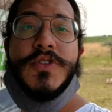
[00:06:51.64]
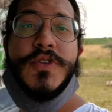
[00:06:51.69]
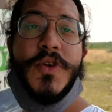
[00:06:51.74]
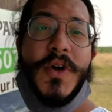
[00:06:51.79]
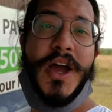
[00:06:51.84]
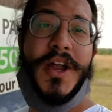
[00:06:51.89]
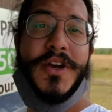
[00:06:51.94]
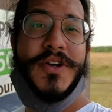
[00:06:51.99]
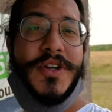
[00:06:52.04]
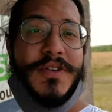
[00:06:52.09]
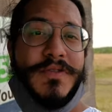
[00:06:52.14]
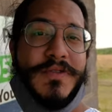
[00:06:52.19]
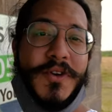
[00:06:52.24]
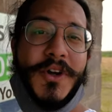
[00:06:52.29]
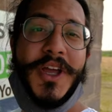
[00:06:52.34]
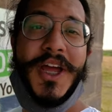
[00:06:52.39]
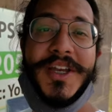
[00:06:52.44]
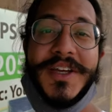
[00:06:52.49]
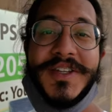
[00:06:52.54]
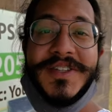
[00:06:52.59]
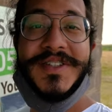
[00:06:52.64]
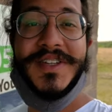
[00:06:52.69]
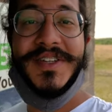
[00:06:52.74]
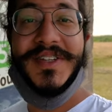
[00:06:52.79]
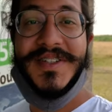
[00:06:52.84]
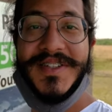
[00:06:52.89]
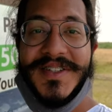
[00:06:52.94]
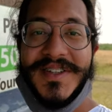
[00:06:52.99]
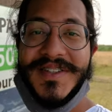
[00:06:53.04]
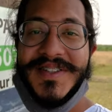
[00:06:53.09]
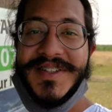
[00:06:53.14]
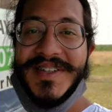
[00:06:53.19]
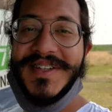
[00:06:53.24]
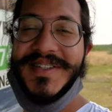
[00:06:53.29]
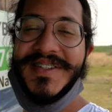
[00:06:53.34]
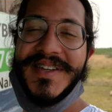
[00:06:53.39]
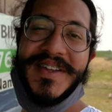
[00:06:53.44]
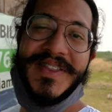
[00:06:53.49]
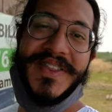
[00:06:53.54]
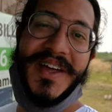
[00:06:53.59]
So entry for Kenyan citizens
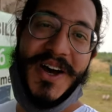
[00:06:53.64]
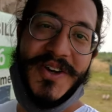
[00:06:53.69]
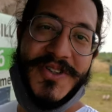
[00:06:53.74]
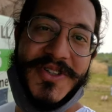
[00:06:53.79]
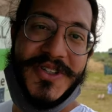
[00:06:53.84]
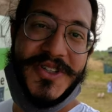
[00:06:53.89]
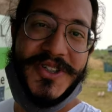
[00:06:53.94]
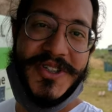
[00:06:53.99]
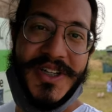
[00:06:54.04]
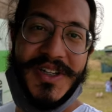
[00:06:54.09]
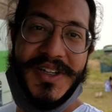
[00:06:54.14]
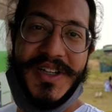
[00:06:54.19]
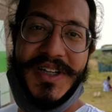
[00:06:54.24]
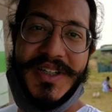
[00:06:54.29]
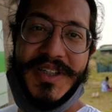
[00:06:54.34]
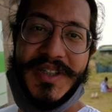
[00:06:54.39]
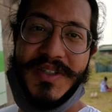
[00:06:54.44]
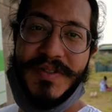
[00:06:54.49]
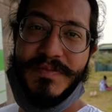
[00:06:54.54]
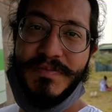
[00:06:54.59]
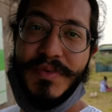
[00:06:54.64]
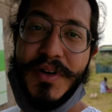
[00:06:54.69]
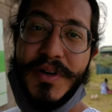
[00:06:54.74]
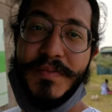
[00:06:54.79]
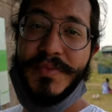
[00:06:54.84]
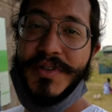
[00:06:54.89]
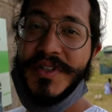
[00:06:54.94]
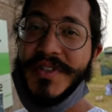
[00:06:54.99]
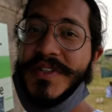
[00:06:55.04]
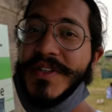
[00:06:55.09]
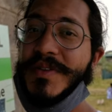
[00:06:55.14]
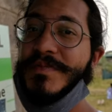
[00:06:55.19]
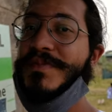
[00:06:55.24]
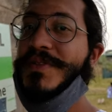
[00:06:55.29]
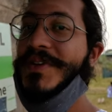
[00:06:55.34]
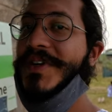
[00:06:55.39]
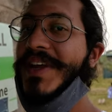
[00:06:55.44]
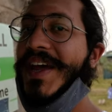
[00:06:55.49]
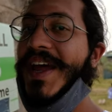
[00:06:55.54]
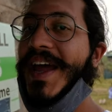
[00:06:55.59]
is 1,000 shillings per person
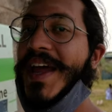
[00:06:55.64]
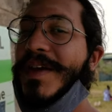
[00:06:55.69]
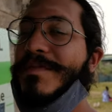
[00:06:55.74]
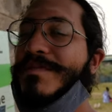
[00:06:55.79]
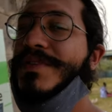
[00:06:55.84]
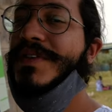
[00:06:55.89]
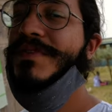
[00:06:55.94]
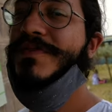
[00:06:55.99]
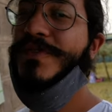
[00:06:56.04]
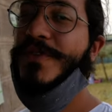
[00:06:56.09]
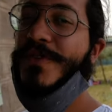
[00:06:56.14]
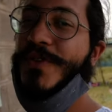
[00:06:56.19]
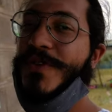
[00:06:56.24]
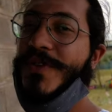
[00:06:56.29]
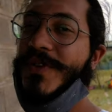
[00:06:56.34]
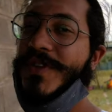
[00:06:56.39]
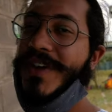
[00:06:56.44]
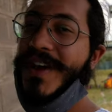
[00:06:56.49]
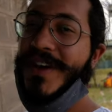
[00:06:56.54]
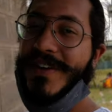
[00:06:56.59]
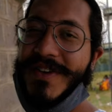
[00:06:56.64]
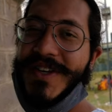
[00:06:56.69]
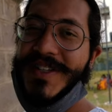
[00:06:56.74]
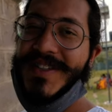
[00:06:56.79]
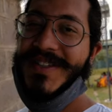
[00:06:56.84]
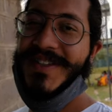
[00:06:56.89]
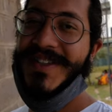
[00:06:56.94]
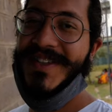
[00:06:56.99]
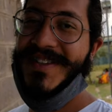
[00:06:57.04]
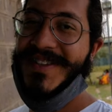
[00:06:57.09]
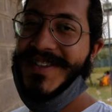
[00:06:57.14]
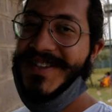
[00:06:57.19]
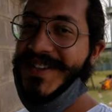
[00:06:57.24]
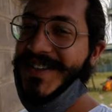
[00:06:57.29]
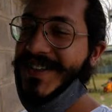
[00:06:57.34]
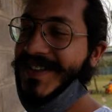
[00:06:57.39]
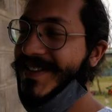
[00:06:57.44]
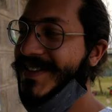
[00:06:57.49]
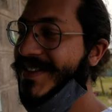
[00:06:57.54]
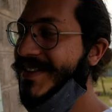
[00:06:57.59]
per day. But for non-residents,
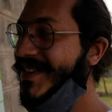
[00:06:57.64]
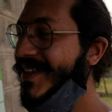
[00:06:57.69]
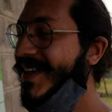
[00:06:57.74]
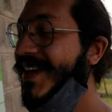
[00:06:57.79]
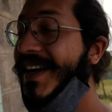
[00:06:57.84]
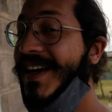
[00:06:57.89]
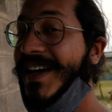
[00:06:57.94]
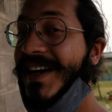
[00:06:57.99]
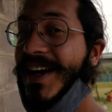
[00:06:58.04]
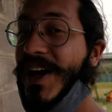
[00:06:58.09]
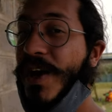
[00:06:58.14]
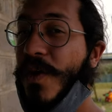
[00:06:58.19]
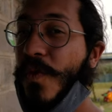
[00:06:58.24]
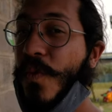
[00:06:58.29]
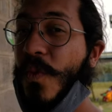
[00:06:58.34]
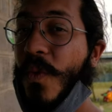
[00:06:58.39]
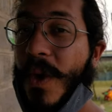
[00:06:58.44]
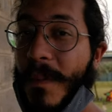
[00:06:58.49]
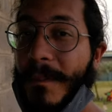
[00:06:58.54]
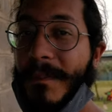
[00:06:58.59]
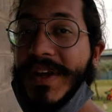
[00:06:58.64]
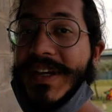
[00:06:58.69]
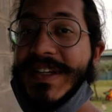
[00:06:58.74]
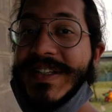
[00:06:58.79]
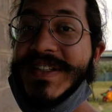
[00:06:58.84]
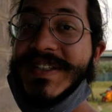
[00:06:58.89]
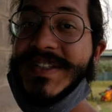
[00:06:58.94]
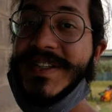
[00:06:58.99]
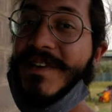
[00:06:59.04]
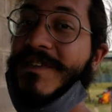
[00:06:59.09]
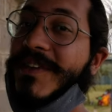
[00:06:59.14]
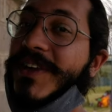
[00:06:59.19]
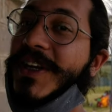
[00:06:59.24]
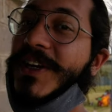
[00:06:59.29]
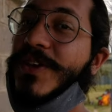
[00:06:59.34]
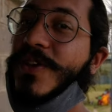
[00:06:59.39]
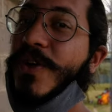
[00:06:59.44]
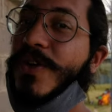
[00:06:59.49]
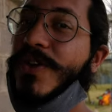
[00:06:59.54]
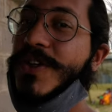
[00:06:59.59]
it's a whopping
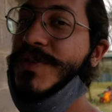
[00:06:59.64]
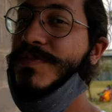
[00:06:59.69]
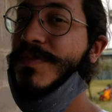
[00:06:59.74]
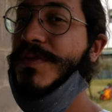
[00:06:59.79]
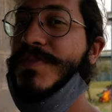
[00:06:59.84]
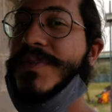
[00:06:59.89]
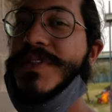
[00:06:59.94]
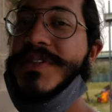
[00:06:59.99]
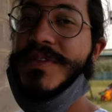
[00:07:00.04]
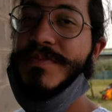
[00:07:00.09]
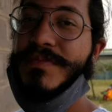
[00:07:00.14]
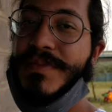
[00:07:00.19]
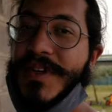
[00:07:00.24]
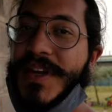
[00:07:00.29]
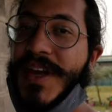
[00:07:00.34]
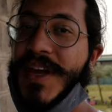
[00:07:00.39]
$70 per person per